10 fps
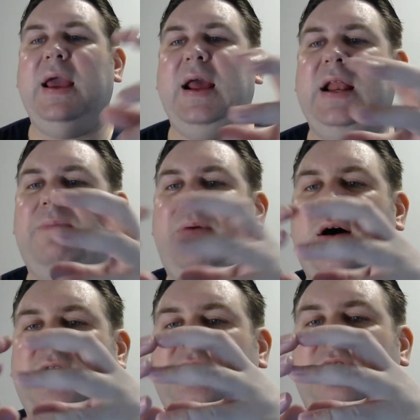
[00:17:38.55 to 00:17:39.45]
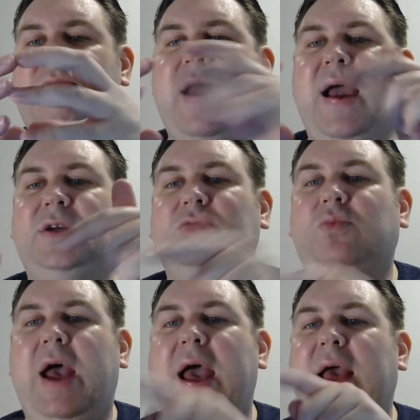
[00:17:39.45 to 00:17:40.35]
in the part of the mesh
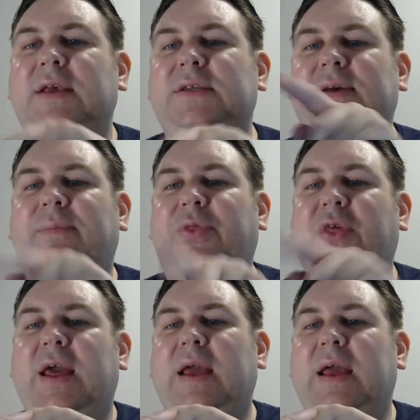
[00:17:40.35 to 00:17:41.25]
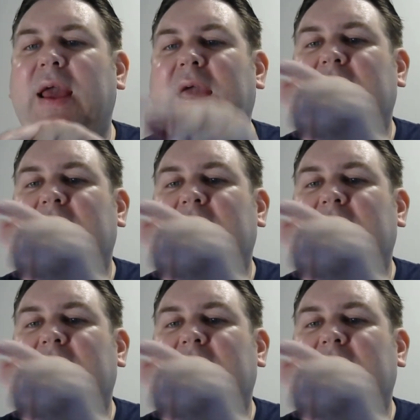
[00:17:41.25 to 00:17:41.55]
where something